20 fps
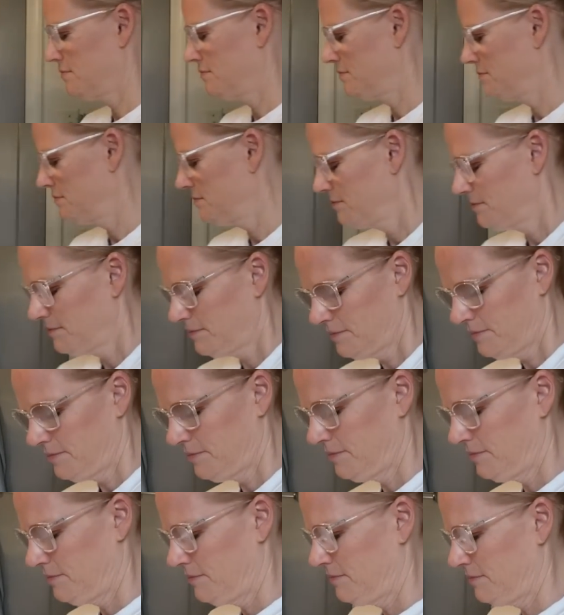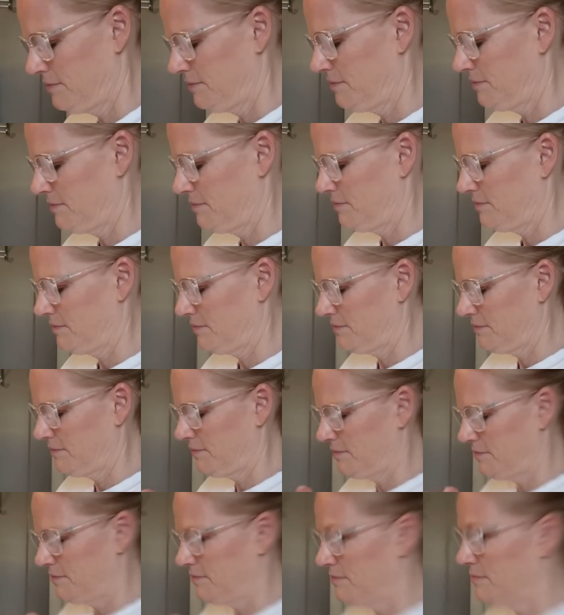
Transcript: No one is speaking in this clip.